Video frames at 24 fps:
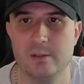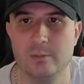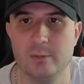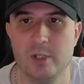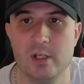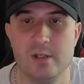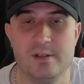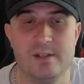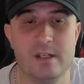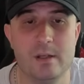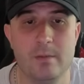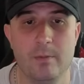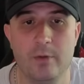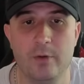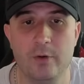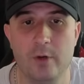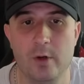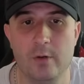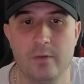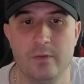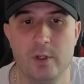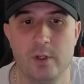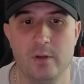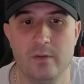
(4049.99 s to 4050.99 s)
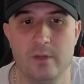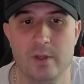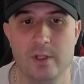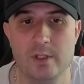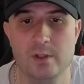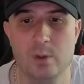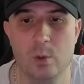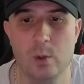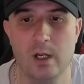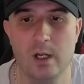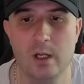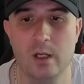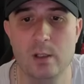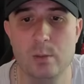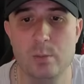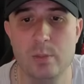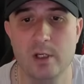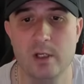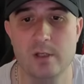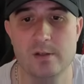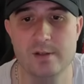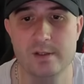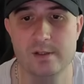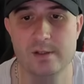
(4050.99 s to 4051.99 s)
I'm going to zip through a few of these quickly
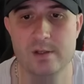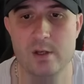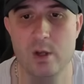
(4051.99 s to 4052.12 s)
because there's